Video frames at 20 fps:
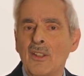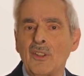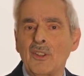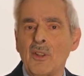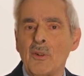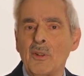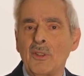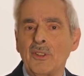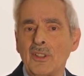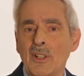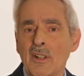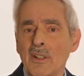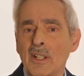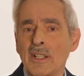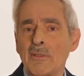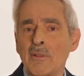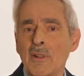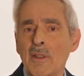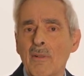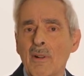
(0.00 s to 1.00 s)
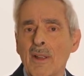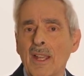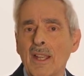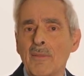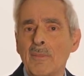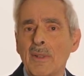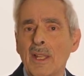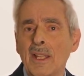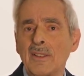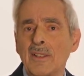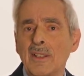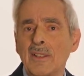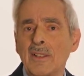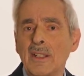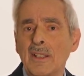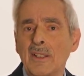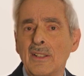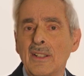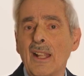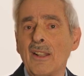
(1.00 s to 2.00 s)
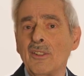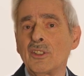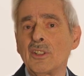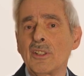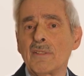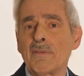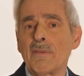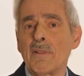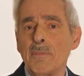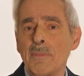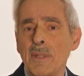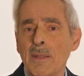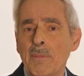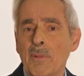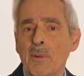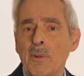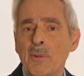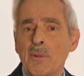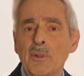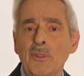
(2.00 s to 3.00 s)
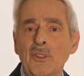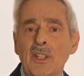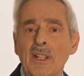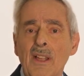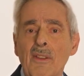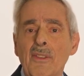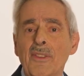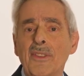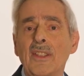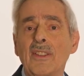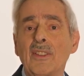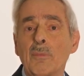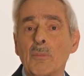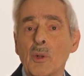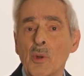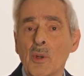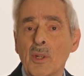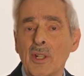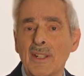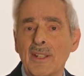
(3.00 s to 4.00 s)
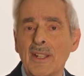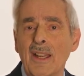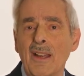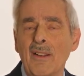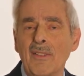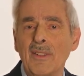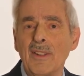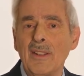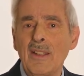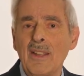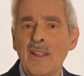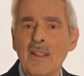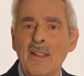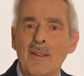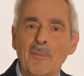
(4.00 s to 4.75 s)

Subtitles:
So certainly we recommend it, not just for people whose health is broken down,